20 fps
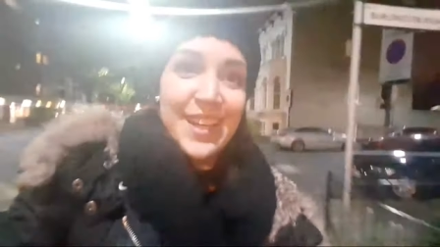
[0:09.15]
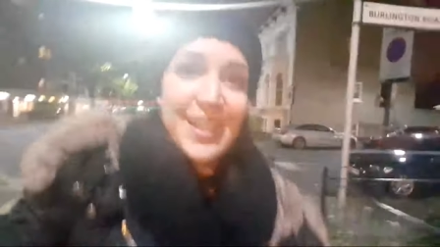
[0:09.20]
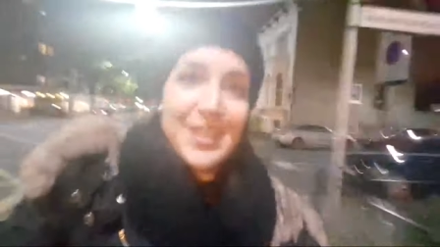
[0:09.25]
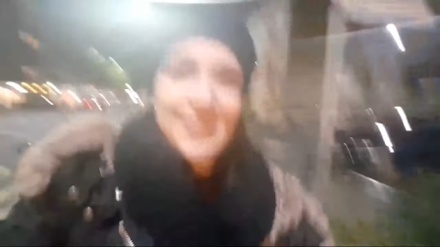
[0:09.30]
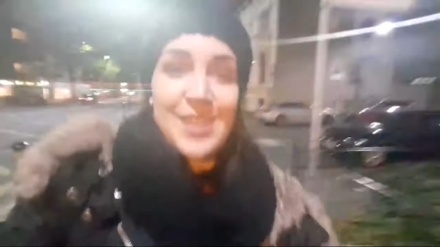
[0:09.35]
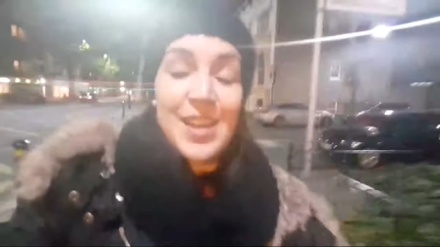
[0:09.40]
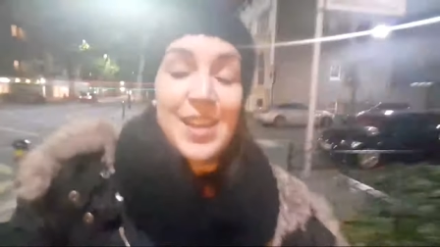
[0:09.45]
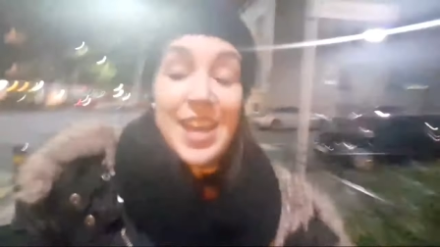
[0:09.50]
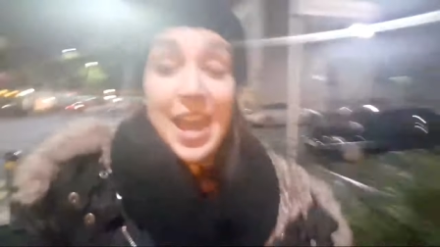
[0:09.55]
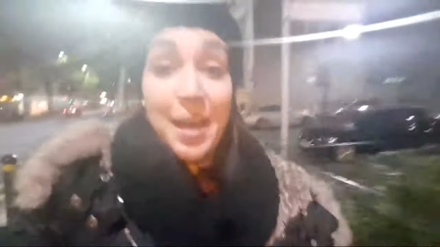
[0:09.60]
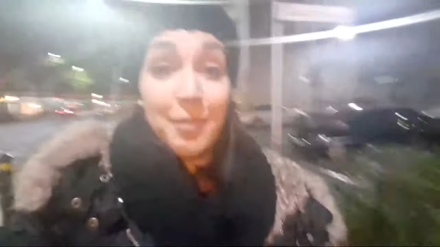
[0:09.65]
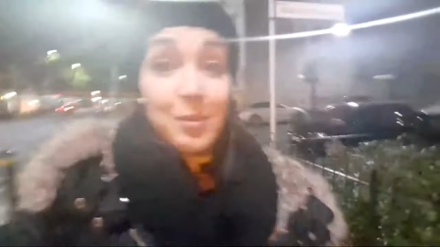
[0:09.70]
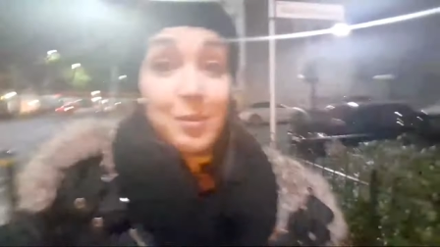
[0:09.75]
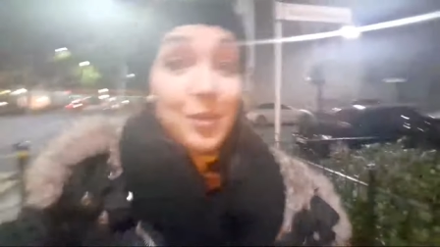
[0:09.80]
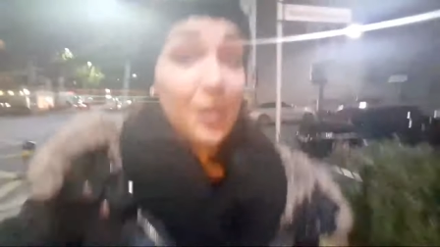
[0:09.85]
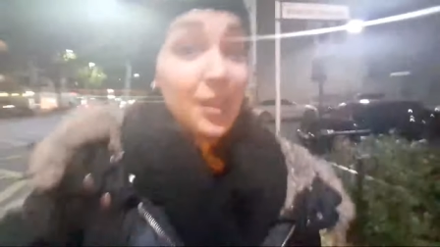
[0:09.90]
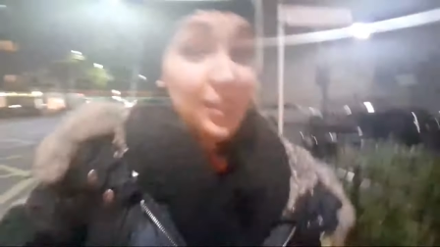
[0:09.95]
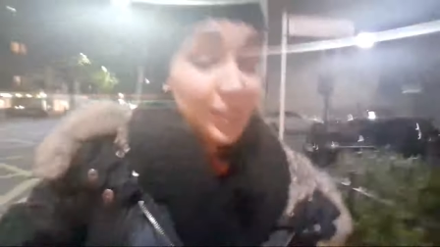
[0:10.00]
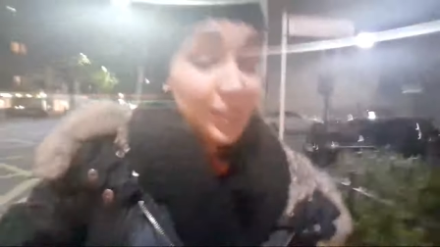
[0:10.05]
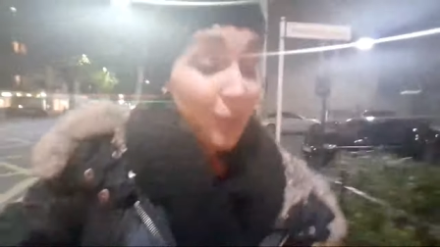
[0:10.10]
So yeah, I'm
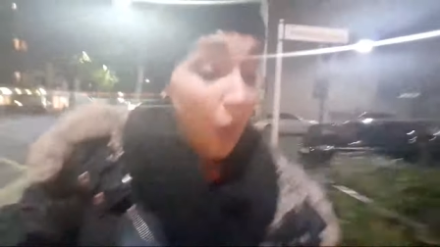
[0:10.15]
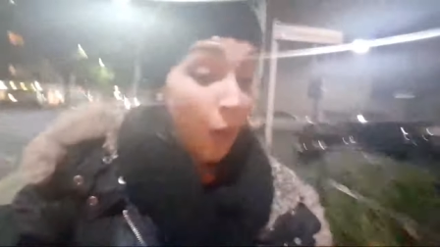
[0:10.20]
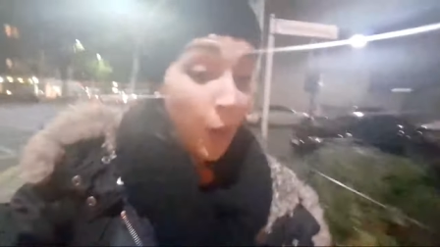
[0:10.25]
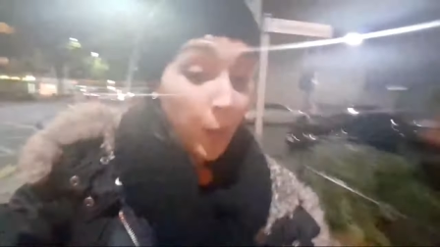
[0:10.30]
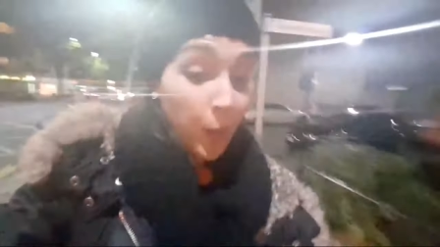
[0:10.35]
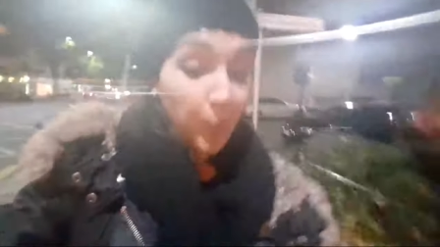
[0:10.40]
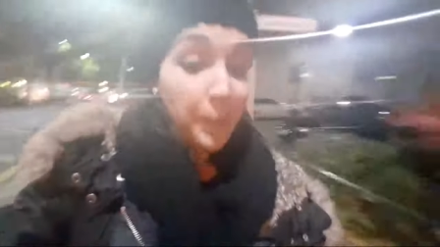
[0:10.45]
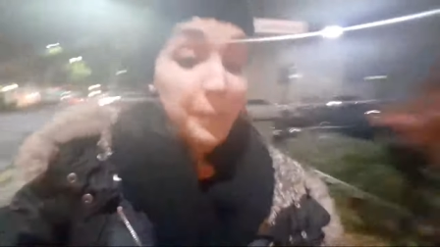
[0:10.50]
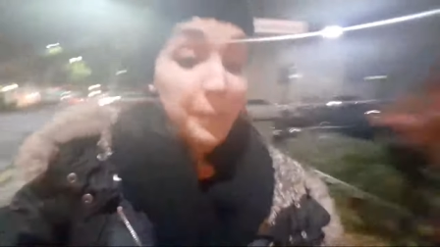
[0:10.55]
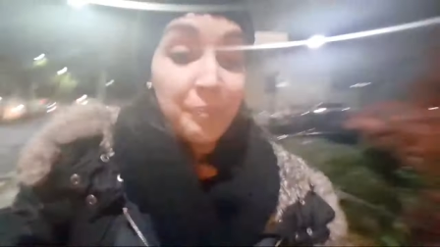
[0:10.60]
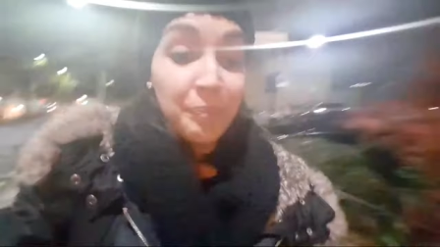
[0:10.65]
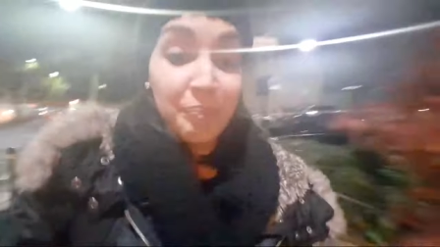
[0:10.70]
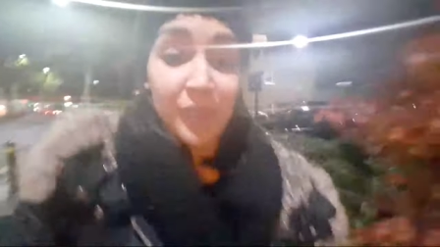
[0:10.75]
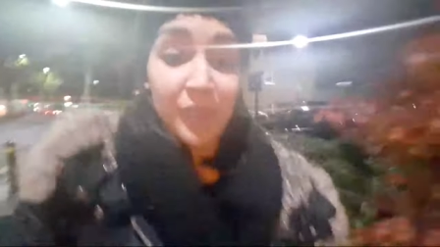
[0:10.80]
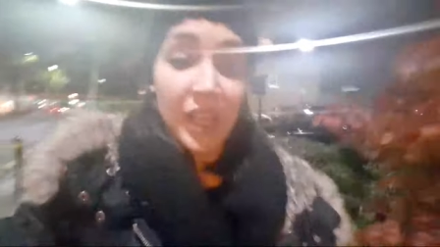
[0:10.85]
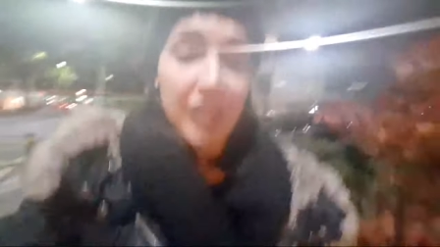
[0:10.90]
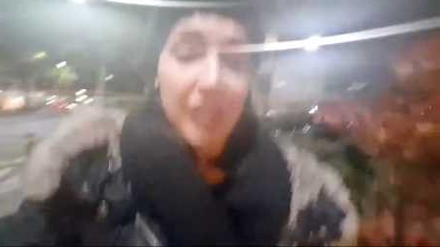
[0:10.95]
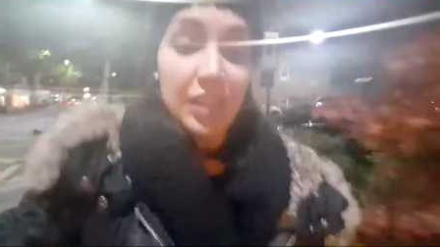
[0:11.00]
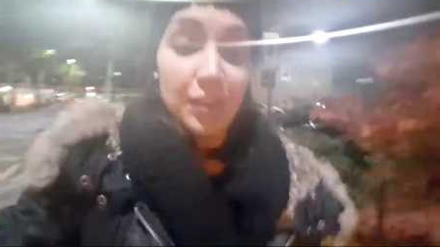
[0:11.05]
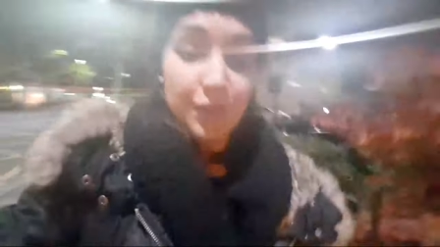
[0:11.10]
going home,
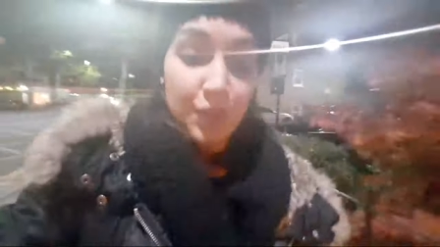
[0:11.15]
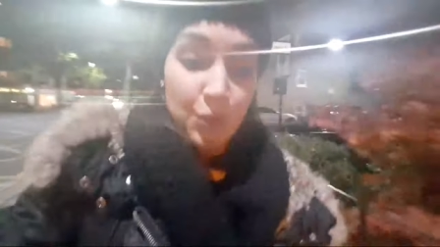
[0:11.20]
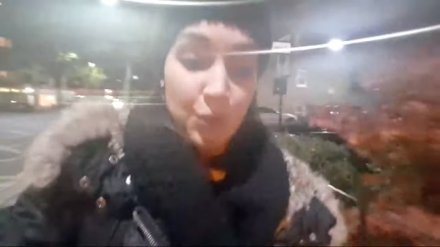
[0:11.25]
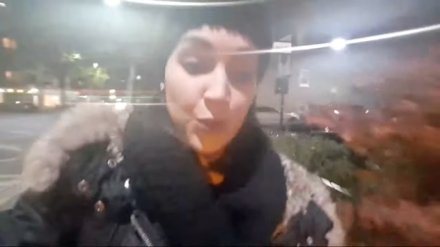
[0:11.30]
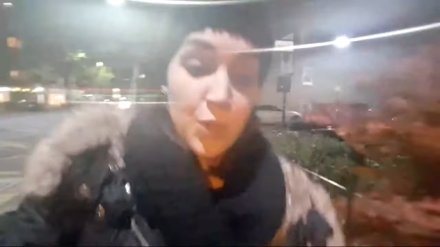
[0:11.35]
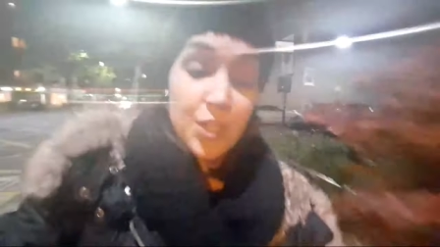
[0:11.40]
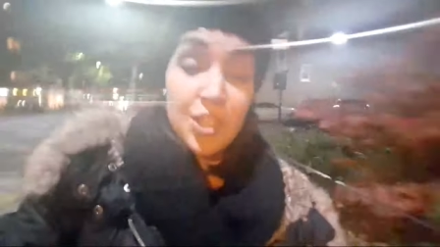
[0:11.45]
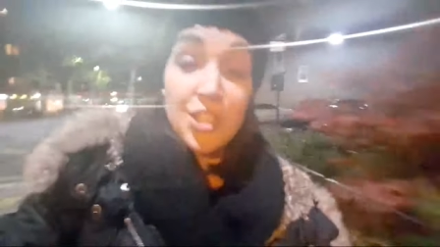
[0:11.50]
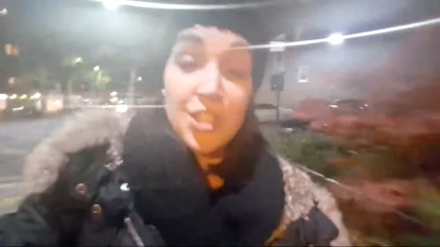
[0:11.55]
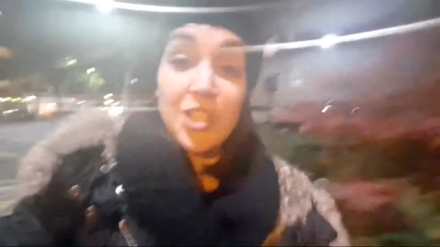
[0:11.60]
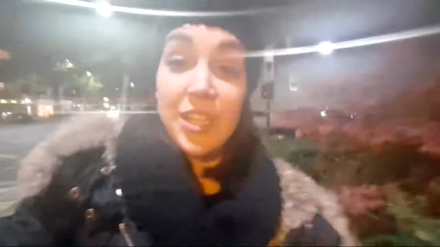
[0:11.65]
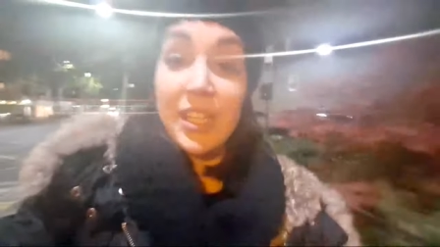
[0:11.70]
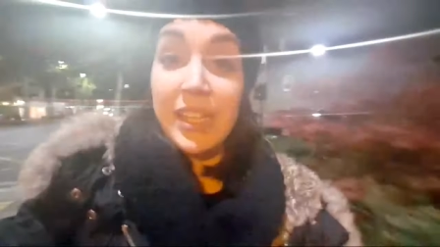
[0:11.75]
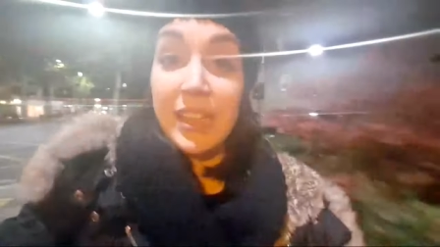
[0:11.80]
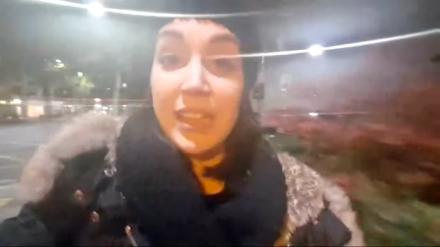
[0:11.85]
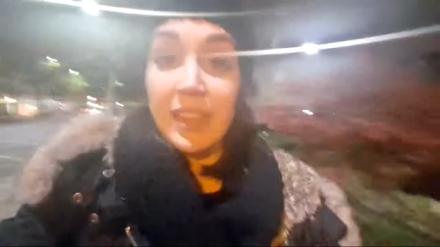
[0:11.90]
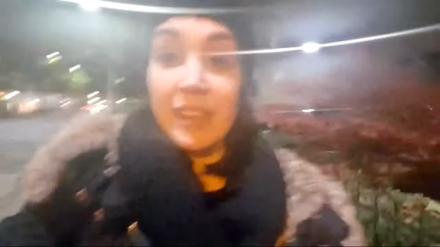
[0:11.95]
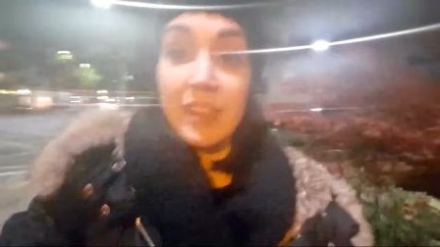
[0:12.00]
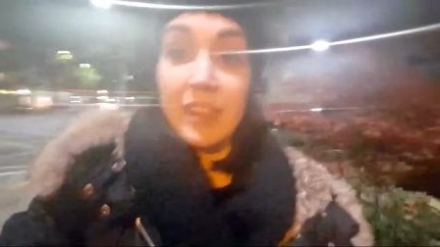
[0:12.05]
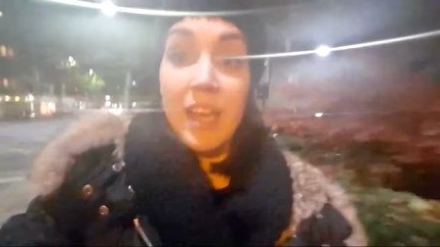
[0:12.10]
and if you're
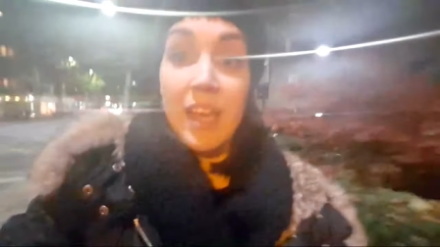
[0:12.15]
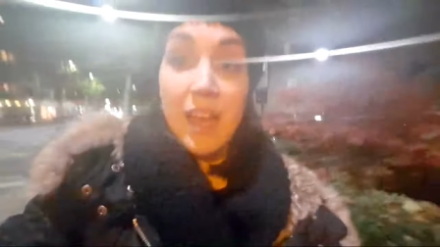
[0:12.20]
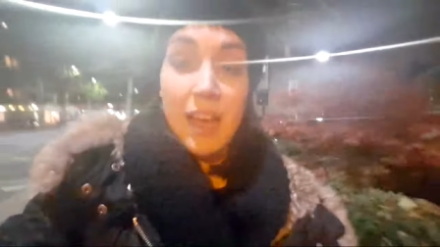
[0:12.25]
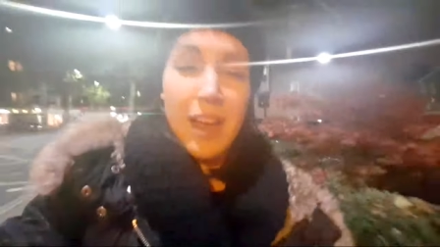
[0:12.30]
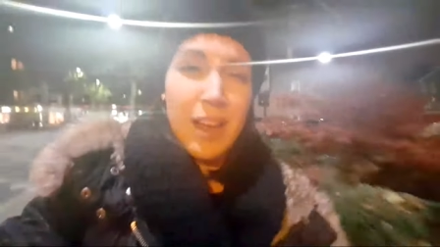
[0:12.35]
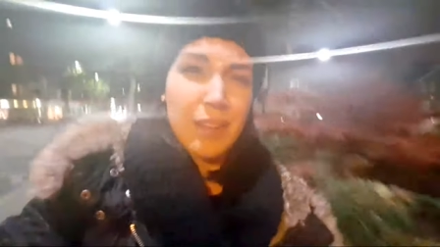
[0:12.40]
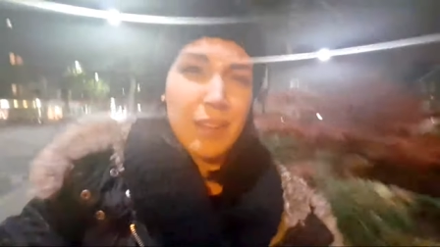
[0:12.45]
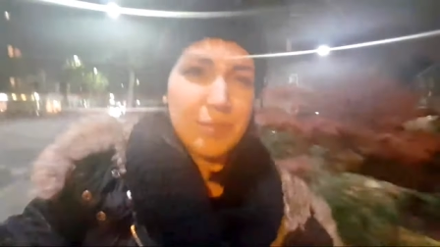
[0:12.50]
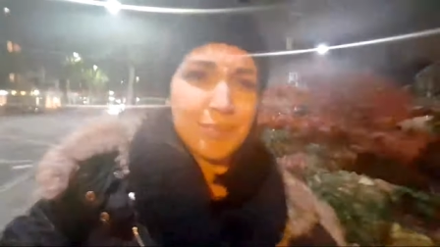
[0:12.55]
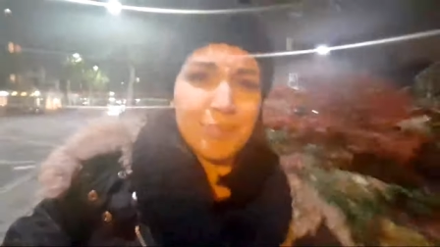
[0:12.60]
watching the